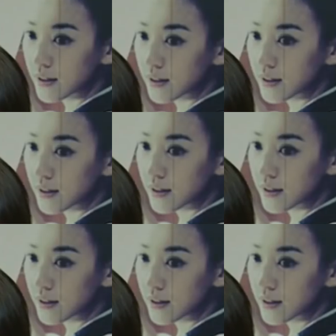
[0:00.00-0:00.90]

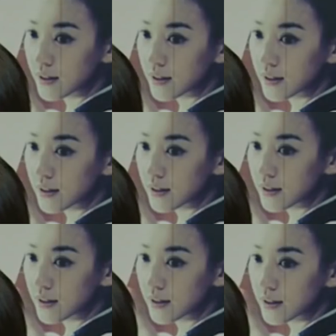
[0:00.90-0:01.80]

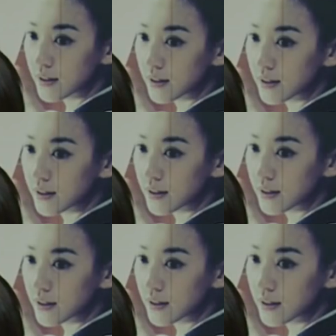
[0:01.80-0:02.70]

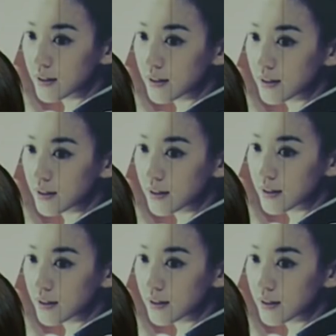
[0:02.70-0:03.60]

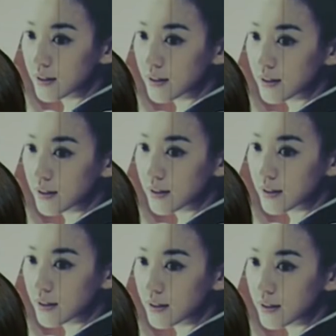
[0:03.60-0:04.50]

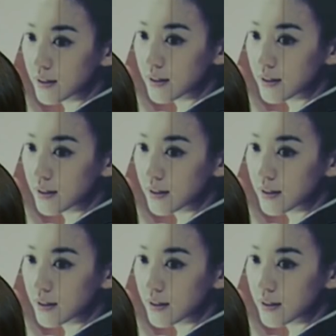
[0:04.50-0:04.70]
(silent)